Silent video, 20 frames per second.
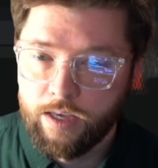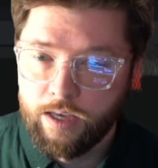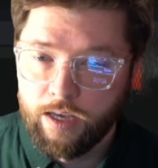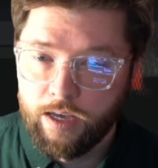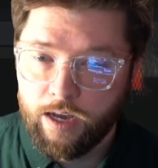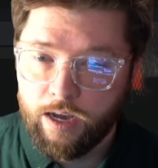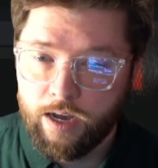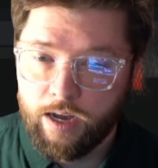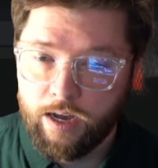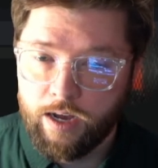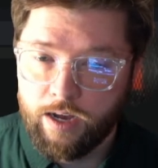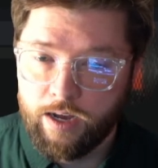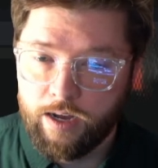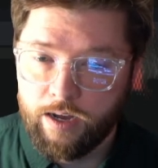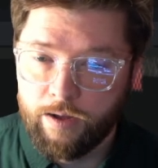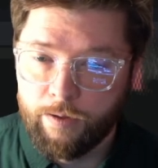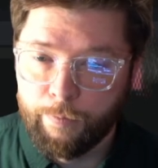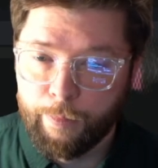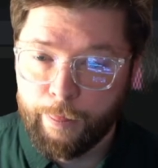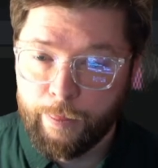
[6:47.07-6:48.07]

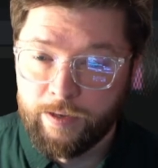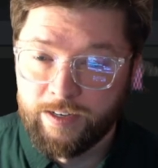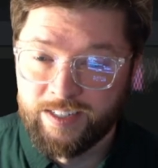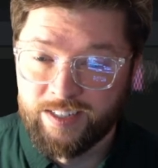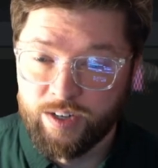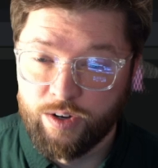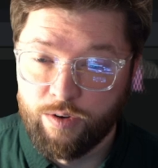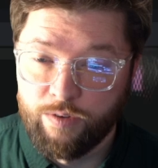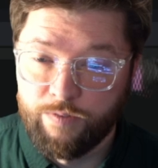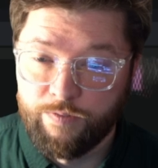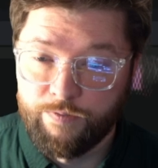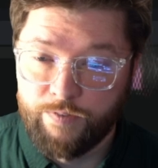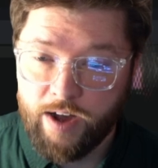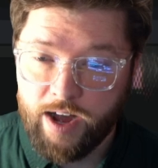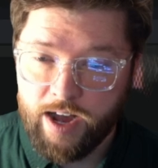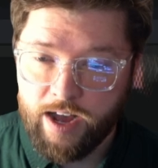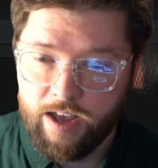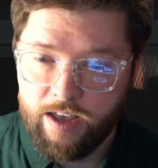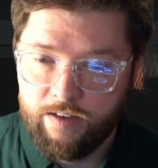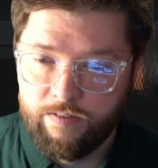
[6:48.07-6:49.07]
So
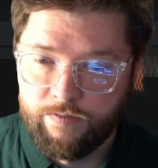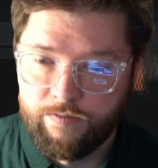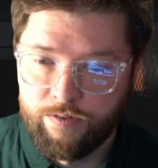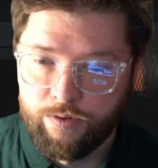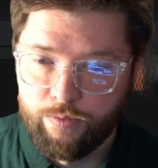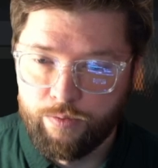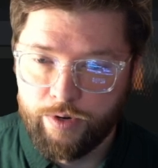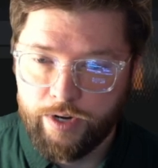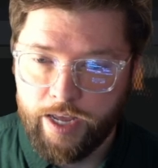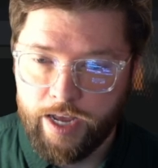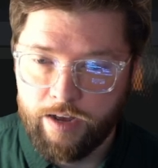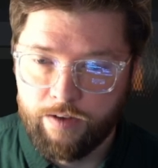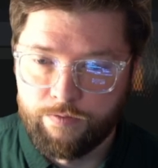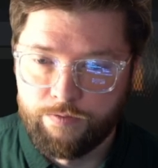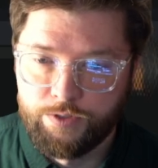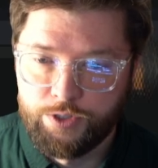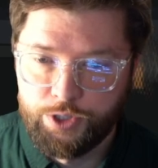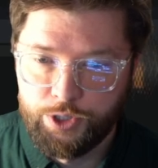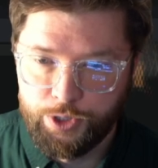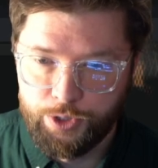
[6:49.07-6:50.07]
5 would
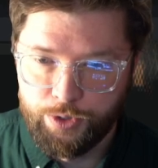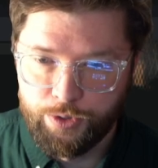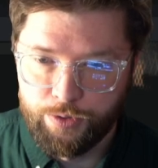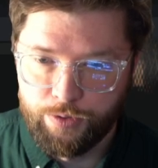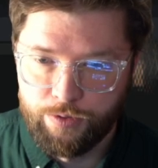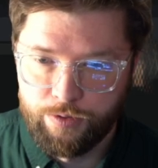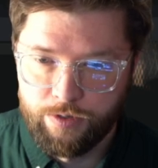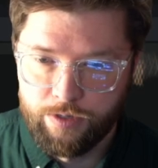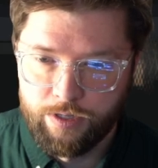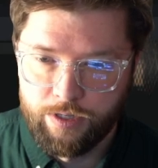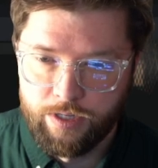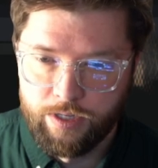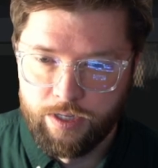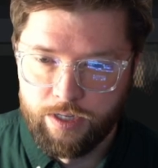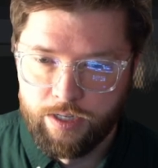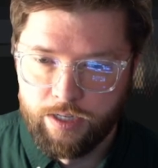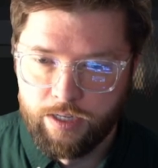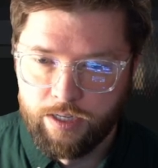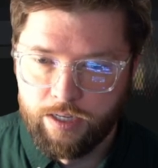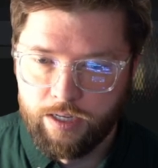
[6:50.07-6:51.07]
have 2,
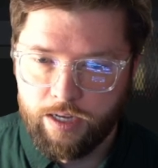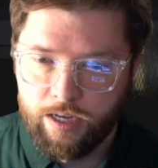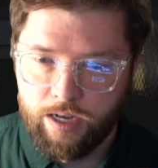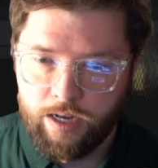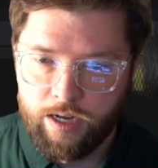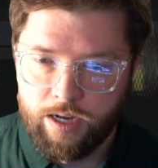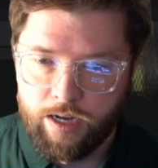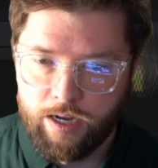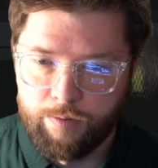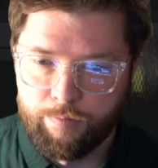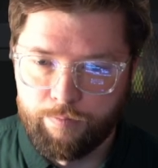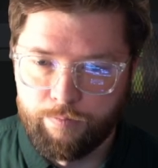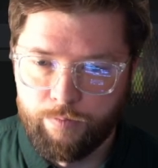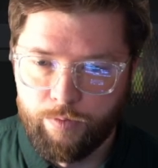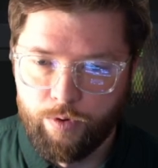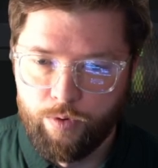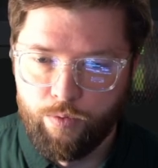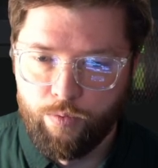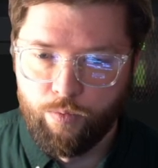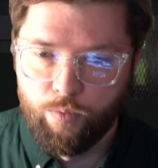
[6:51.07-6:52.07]

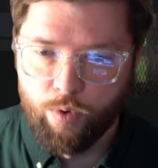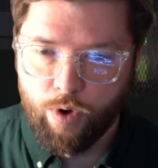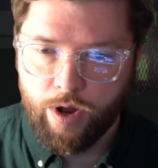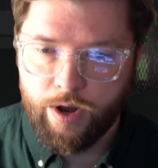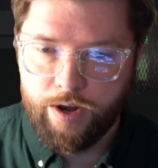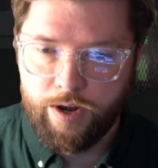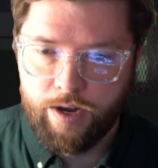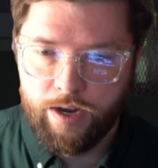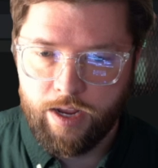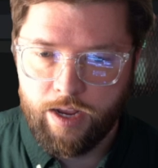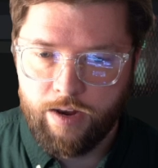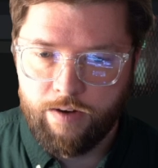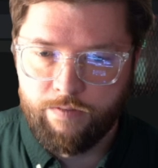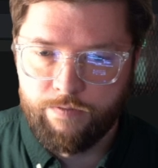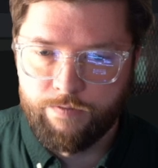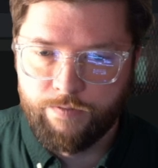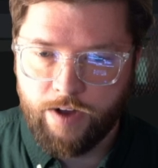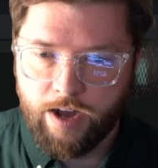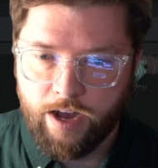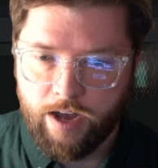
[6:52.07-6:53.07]
1, and
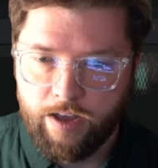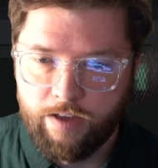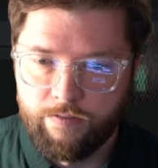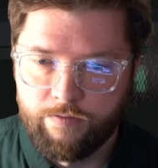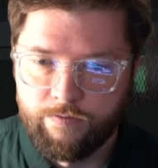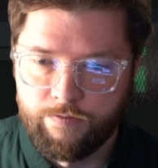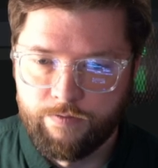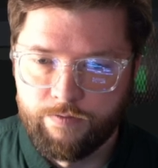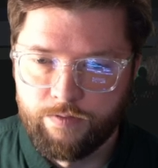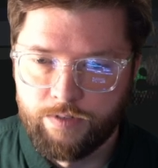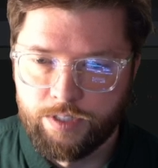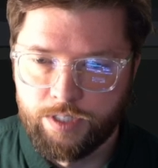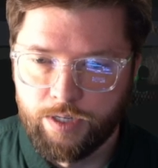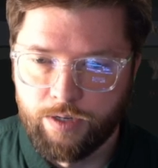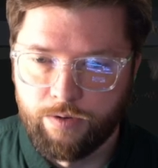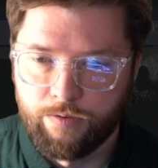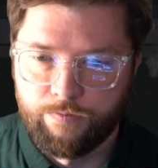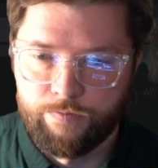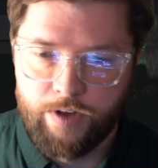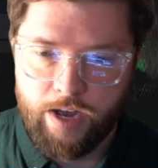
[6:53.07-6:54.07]
5.
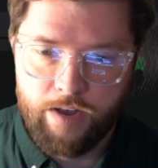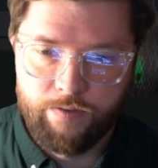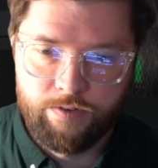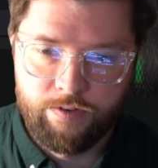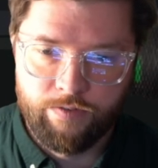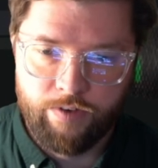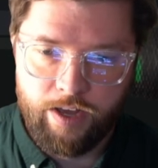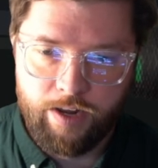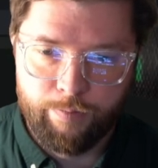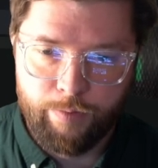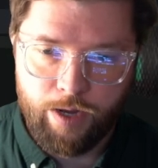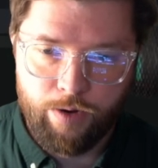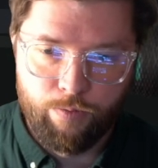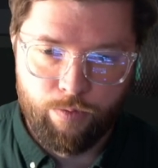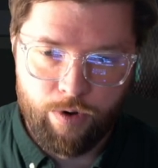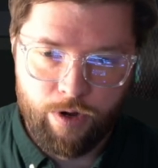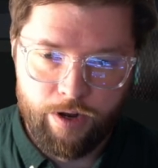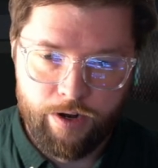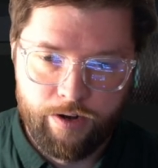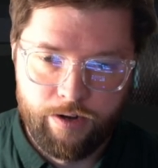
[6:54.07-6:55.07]
So 5 divided by
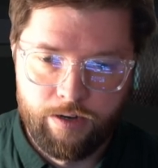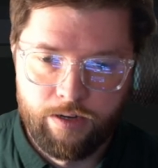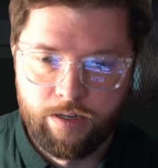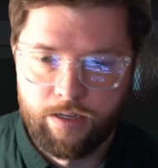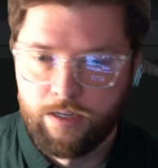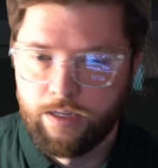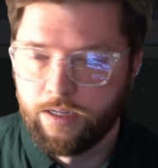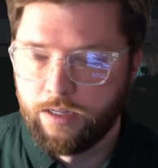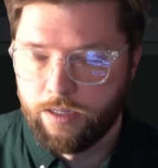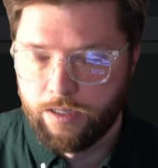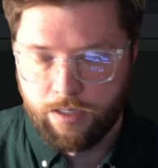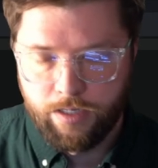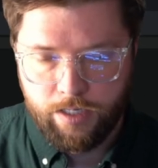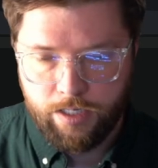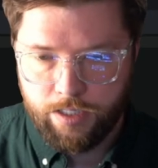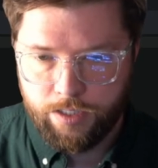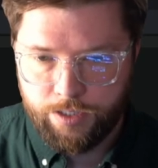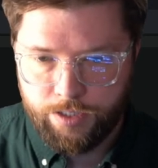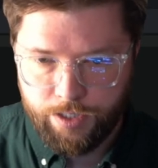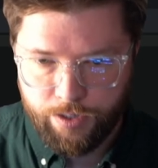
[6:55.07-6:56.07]
1,
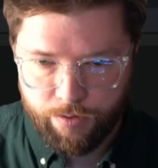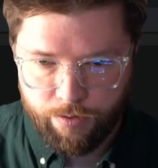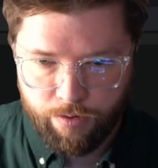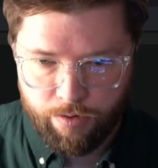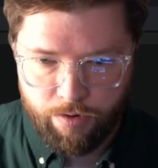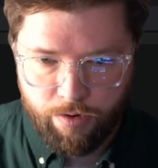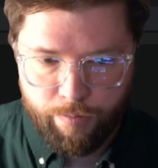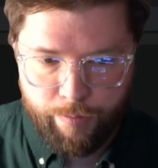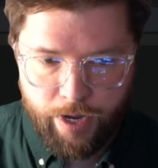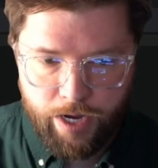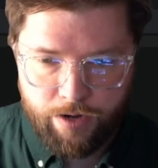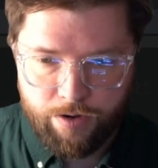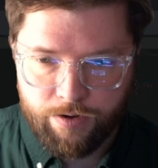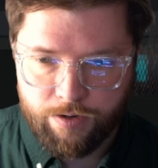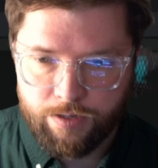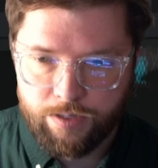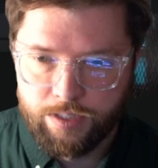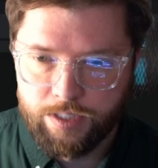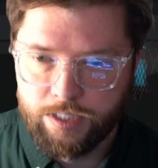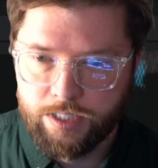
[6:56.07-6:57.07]
0
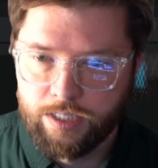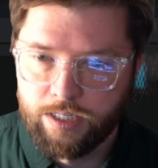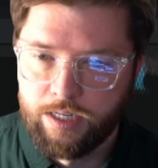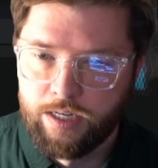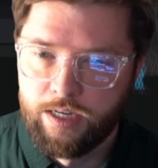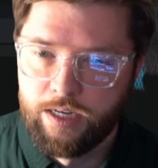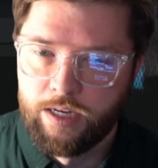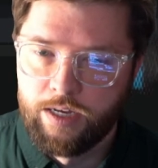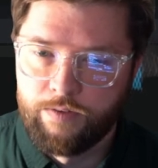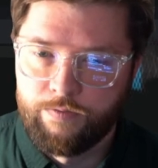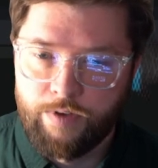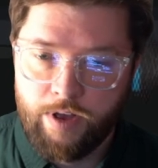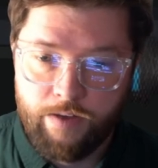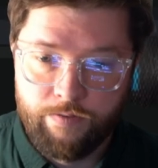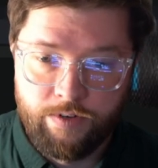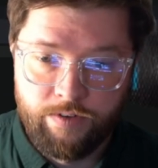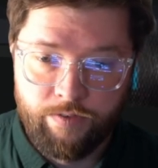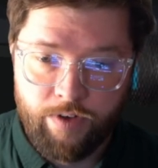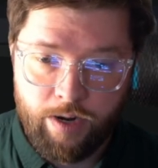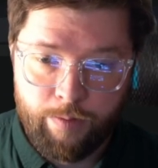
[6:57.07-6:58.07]
remainders. 5
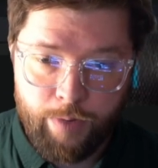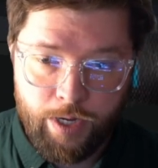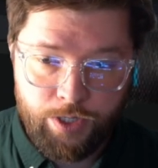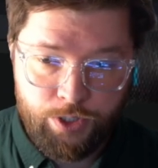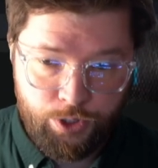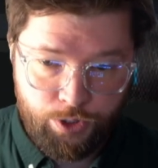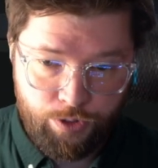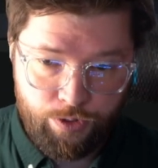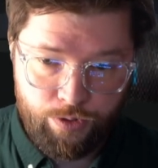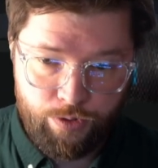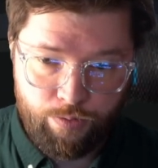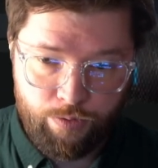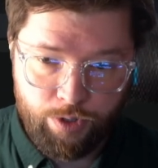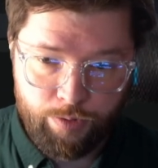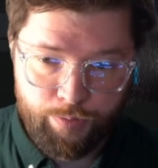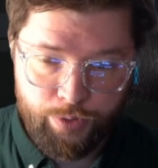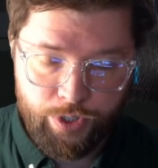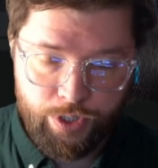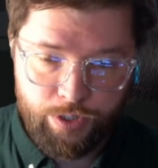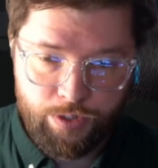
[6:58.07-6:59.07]
divided by 2 will
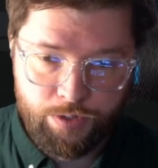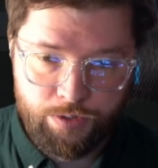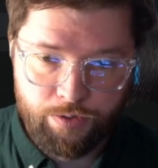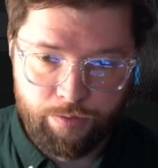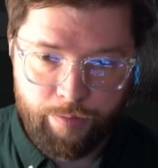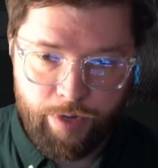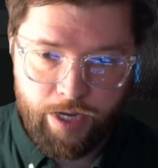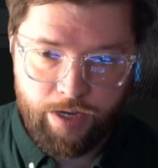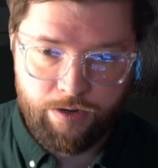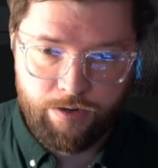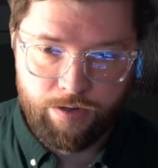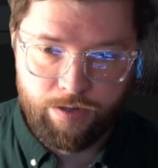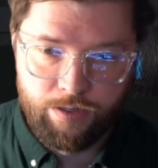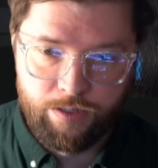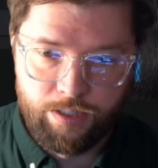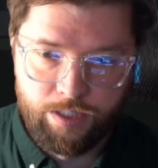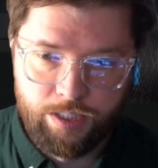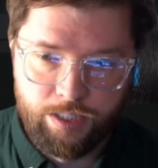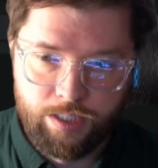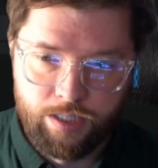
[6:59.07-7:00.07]
produce
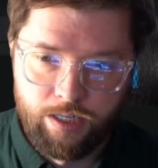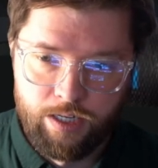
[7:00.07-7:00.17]
remainders.